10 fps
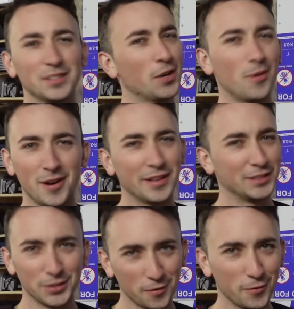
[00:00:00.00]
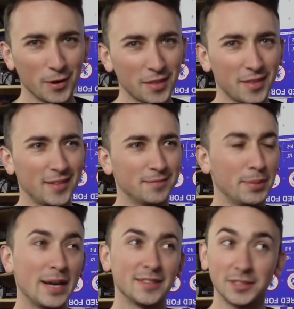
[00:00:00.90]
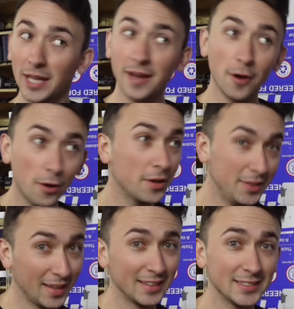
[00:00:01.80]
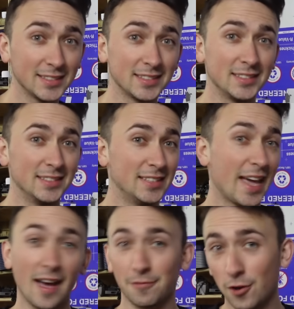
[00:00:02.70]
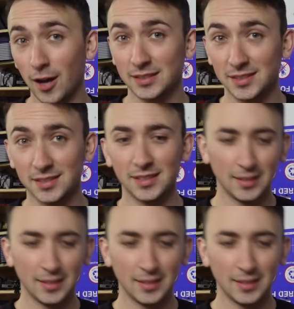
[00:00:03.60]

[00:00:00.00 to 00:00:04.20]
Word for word: so on and so forth. But like all good things, they have costs.